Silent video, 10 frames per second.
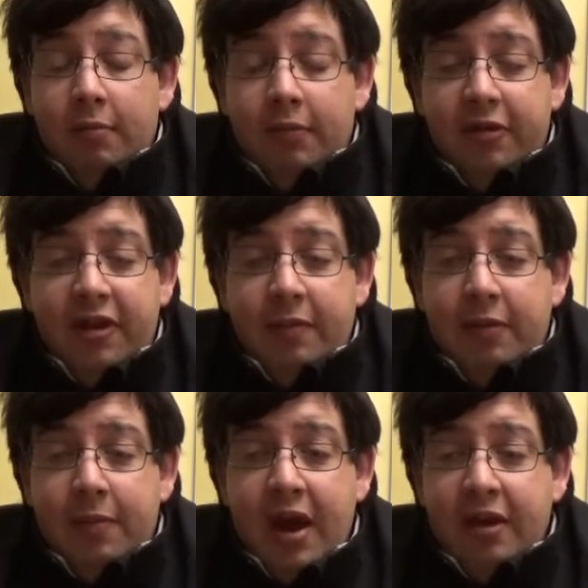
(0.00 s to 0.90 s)

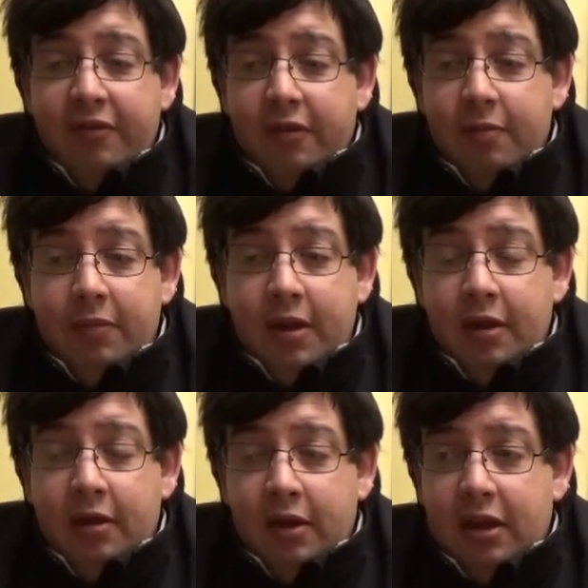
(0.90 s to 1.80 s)
stemming back from
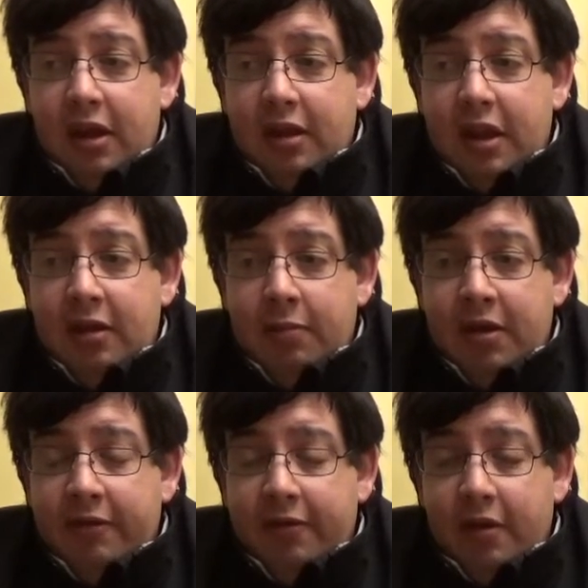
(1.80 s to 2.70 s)
the kick that he
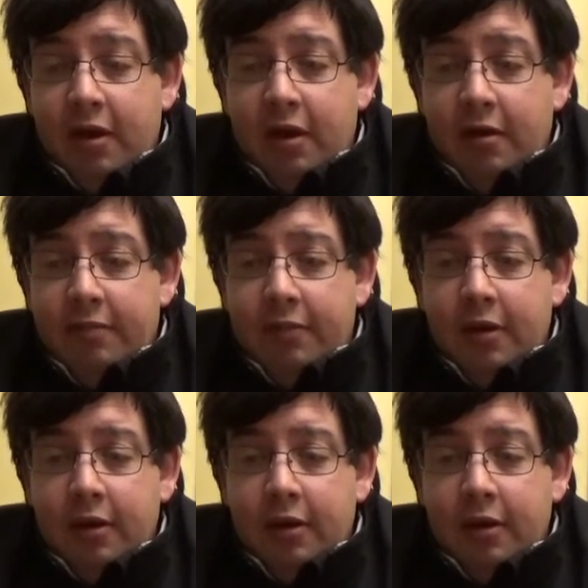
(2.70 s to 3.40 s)
missed to